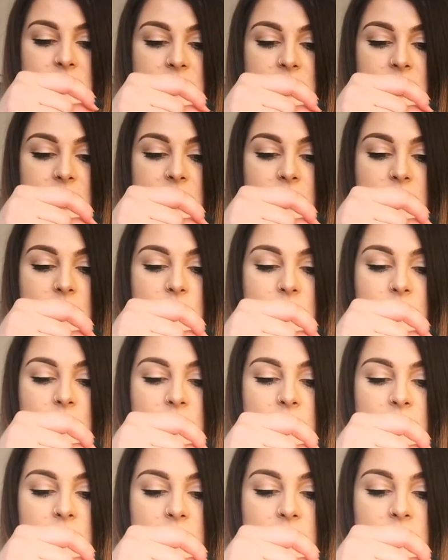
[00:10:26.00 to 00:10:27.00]
so,
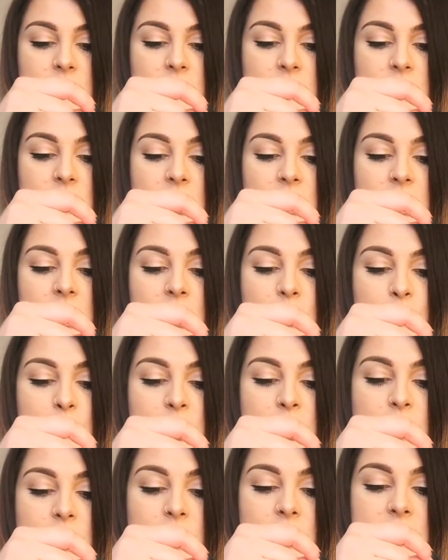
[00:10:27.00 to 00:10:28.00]

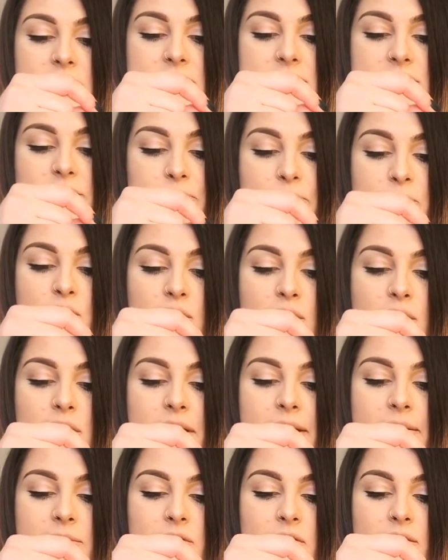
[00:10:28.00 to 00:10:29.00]
Luminizer
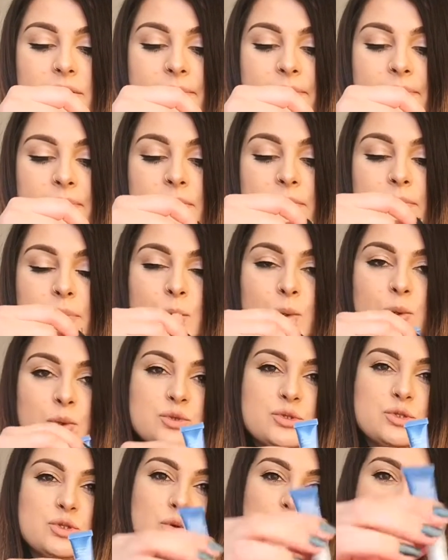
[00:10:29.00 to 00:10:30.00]
Primer,
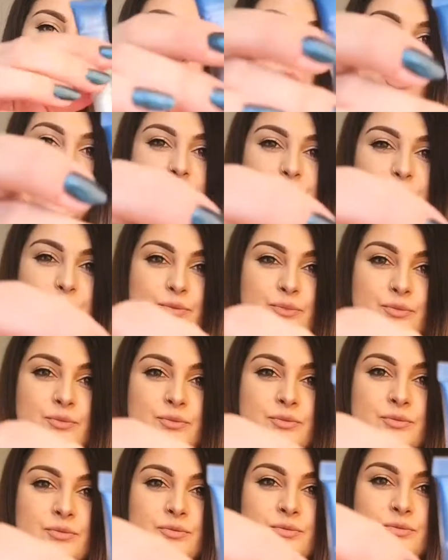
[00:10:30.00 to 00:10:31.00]
Pores No More.
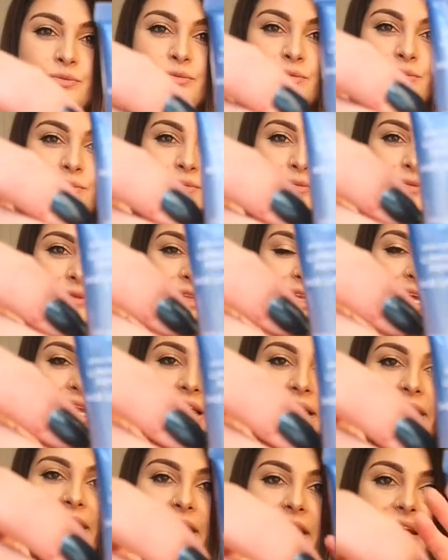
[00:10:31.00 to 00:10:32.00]
I
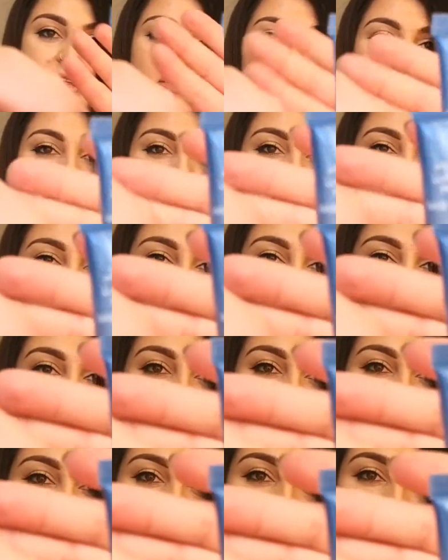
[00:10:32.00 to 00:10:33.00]
like it.
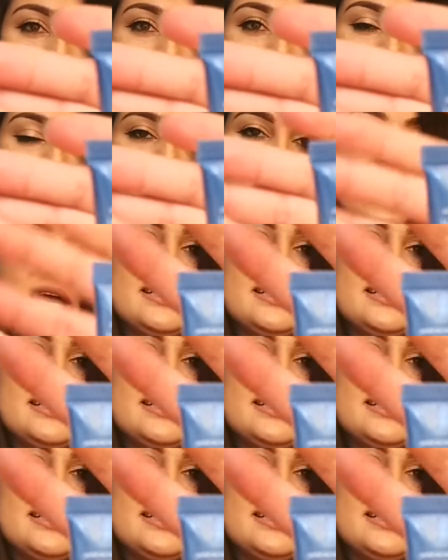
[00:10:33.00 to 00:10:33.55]
I